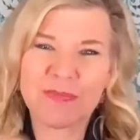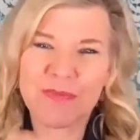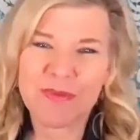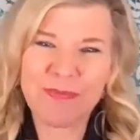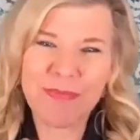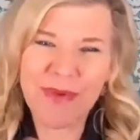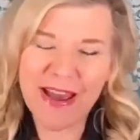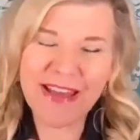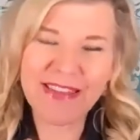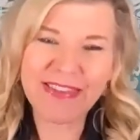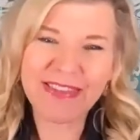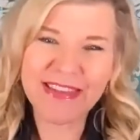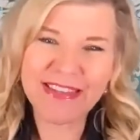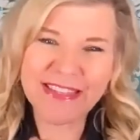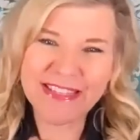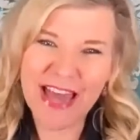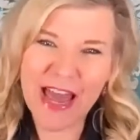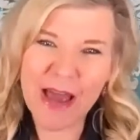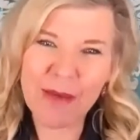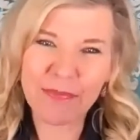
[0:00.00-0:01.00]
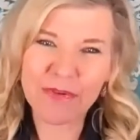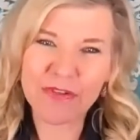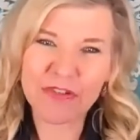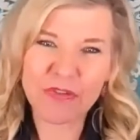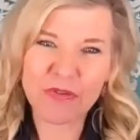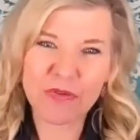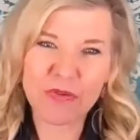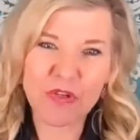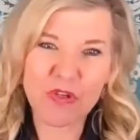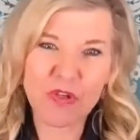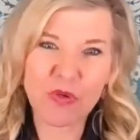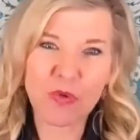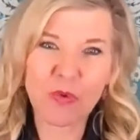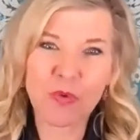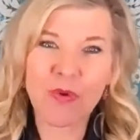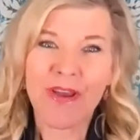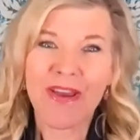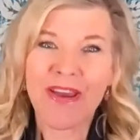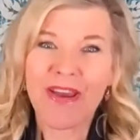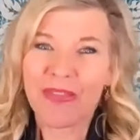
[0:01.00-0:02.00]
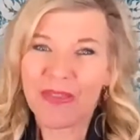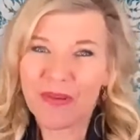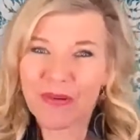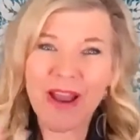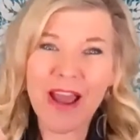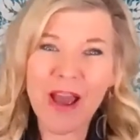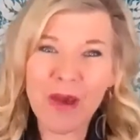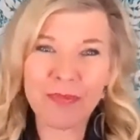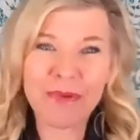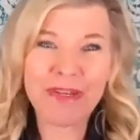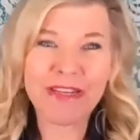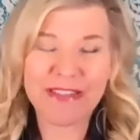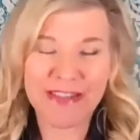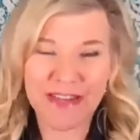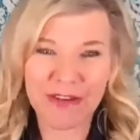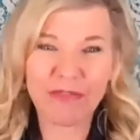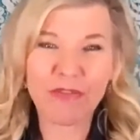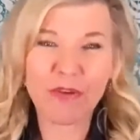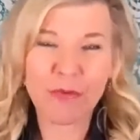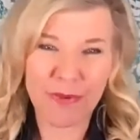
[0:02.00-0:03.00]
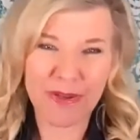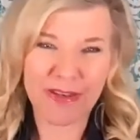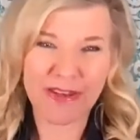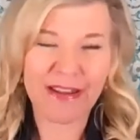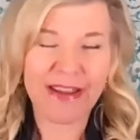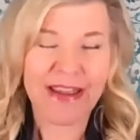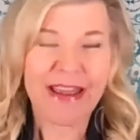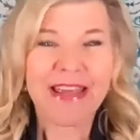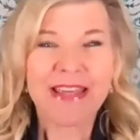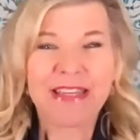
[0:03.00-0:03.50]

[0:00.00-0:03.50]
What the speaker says: when bad things happen to you, they're happening to everybody.